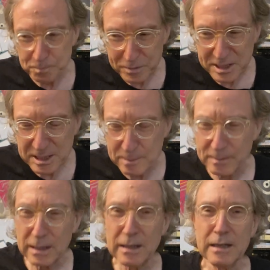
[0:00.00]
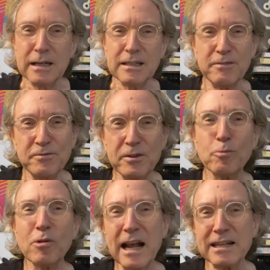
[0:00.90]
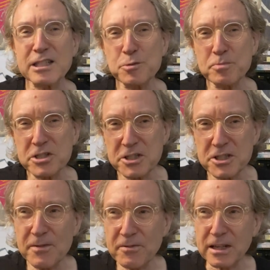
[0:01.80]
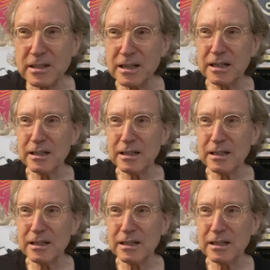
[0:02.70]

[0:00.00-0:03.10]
The Fillmore had a specific